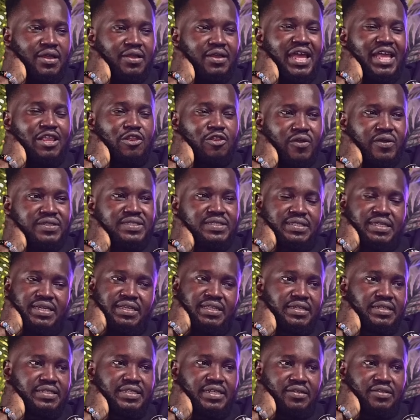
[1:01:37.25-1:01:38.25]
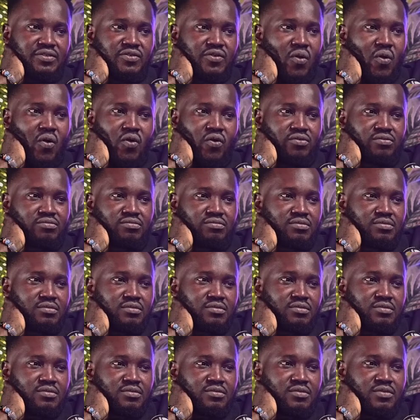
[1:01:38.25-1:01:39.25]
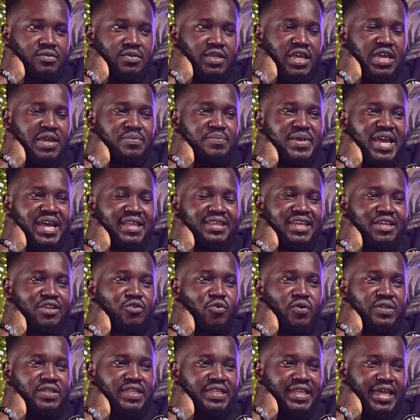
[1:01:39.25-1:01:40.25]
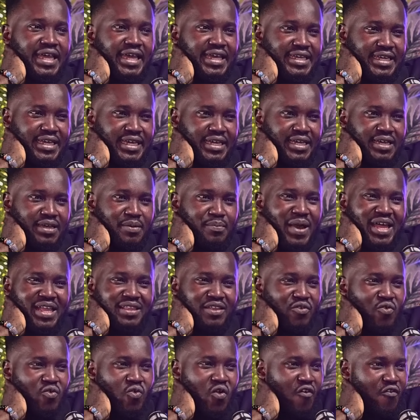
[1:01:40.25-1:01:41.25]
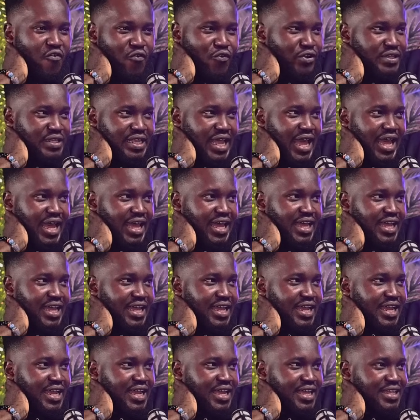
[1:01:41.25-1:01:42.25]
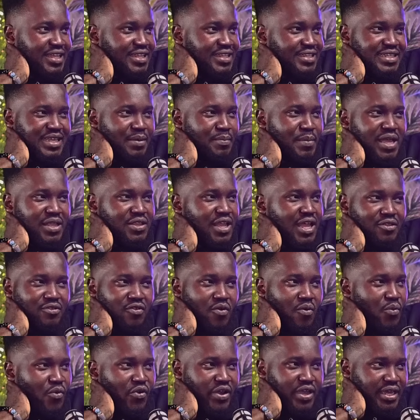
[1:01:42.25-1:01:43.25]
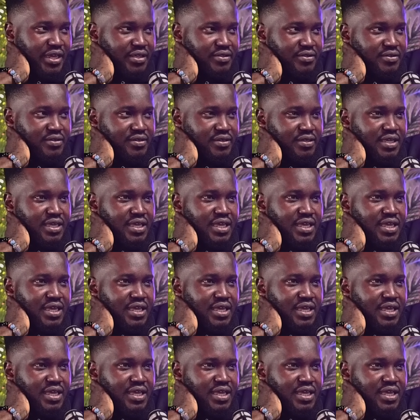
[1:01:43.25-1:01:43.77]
A lot negligent on Ebiane nyon na eye. Banen krofo na nyema na no moye no.